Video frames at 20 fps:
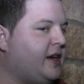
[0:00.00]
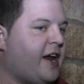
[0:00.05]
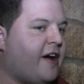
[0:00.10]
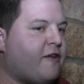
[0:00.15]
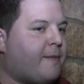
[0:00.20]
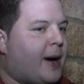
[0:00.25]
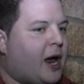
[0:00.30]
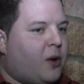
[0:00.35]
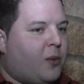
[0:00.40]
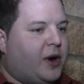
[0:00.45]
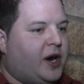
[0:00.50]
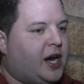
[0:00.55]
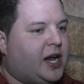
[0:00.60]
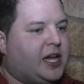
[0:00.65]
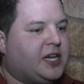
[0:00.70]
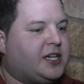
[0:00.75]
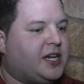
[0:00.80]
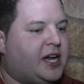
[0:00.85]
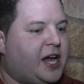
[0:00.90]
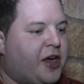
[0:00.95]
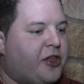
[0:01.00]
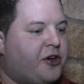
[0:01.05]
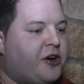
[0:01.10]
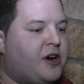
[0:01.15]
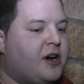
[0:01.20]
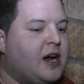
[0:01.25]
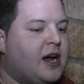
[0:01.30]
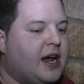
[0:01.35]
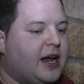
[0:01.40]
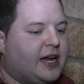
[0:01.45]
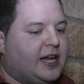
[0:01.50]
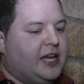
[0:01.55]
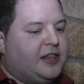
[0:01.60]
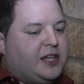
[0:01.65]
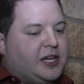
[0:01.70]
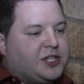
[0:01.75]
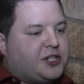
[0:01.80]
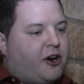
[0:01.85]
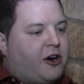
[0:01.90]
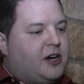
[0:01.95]
and everybody wanted to get together, get
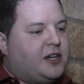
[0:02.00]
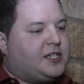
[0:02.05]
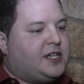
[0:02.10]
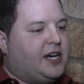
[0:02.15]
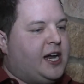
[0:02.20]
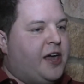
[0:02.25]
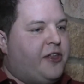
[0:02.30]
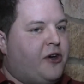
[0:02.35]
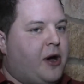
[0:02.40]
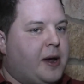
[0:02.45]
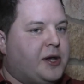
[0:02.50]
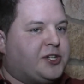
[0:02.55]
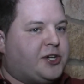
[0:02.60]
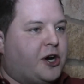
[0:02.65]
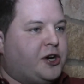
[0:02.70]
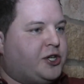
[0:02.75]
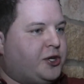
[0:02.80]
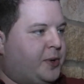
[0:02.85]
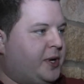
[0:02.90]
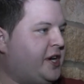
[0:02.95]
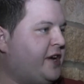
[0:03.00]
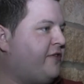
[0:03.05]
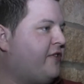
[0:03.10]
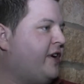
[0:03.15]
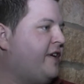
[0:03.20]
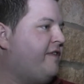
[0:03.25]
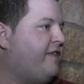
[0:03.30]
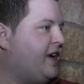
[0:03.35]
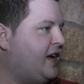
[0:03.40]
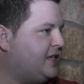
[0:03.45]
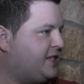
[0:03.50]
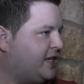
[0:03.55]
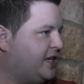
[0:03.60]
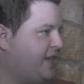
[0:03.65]
these artists together, and start doing different events